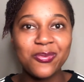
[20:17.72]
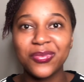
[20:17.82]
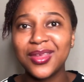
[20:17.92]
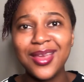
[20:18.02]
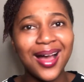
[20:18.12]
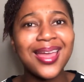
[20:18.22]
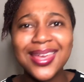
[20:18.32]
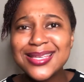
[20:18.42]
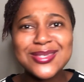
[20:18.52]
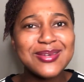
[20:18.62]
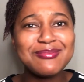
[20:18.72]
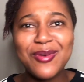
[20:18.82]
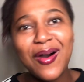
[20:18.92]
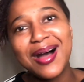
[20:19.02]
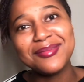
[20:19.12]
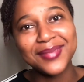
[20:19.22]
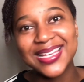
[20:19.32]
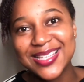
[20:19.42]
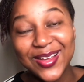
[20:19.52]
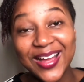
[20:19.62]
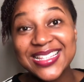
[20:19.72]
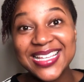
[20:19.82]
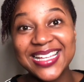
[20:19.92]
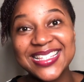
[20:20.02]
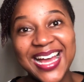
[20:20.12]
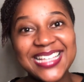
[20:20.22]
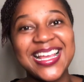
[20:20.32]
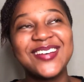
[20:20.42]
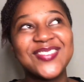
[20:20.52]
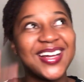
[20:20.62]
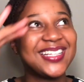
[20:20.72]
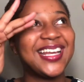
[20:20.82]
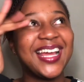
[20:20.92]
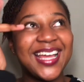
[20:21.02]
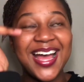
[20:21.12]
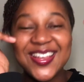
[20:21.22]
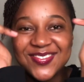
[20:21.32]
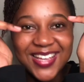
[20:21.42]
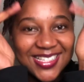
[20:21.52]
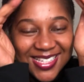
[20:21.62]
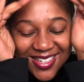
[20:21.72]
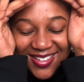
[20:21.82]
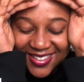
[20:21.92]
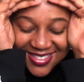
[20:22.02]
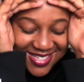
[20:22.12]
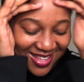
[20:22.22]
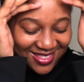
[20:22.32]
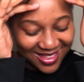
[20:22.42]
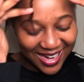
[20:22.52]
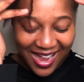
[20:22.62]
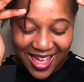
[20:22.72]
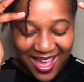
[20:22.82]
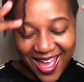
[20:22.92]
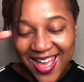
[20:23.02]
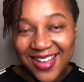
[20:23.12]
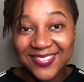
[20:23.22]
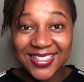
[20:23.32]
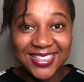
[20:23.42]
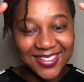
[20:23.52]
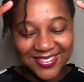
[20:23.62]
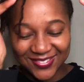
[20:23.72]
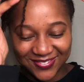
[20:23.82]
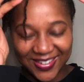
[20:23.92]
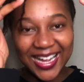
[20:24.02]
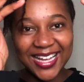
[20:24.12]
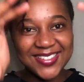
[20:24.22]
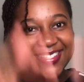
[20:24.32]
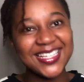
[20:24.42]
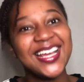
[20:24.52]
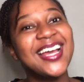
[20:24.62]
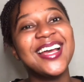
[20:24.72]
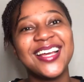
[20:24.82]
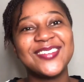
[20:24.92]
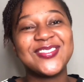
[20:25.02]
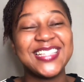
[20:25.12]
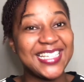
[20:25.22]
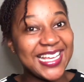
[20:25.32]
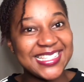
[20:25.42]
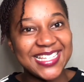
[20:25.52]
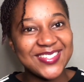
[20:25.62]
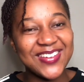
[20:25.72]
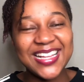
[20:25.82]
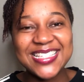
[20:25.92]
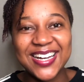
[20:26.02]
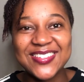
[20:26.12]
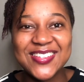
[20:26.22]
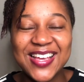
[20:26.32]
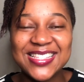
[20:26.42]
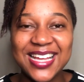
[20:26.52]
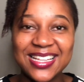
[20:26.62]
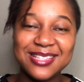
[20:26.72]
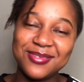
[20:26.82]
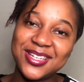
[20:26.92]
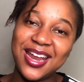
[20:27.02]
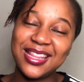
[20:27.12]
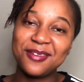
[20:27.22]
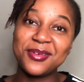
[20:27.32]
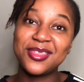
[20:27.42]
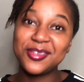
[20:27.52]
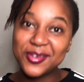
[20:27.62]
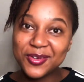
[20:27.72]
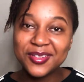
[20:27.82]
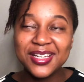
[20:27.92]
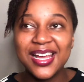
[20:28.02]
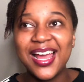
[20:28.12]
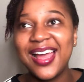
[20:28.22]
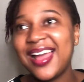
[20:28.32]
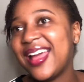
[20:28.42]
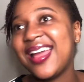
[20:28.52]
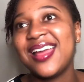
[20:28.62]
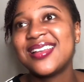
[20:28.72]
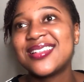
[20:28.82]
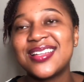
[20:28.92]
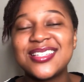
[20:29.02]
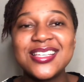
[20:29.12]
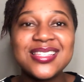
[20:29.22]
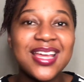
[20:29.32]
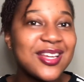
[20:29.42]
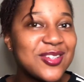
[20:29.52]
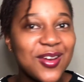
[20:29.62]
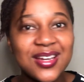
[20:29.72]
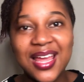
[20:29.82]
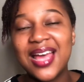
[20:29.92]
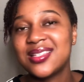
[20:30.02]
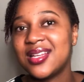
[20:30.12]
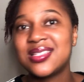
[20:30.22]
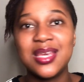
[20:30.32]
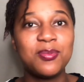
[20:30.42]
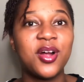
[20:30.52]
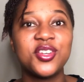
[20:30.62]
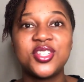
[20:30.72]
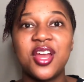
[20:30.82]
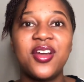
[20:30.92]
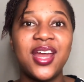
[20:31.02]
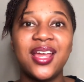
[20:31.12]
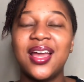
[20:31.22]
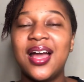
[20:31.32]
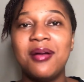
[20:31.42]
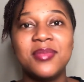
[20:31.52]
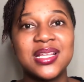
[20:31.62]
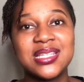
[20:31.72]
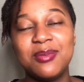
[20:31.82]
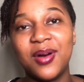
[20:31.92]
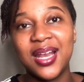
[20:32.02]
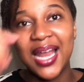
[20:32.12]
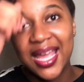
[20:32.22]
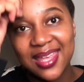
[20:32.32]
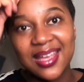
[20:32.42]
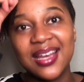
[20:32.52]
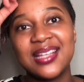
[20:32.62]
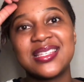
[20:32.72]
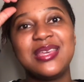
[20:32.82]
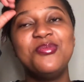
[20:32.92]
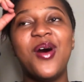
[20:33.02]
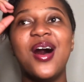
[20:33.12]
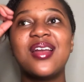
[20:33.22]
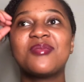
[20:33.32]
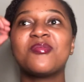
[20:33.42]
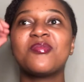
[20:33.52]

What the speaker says: yeah, here's to more amazing content, guys. I've got like amazing content that I have, you know, the vibes for the next 6 months, and I'm so excited to be sharing that with you. And just stay tuned, guys. Let's keep on sharing, let's keep on liking, let's keep on